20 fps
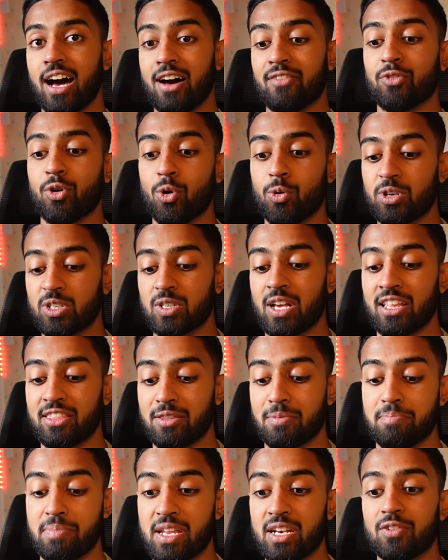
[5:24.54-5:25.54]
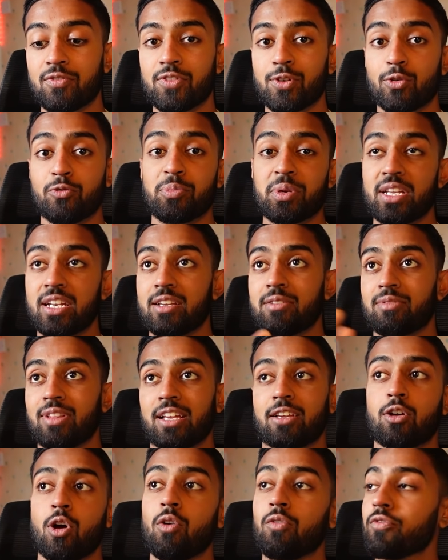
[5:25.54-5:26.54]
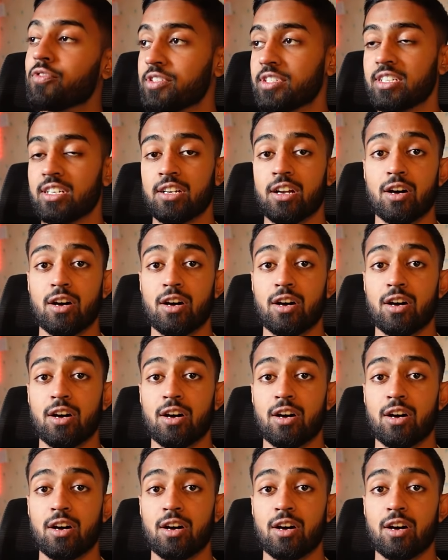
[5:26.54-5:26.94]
I've always had the benefit of being like confident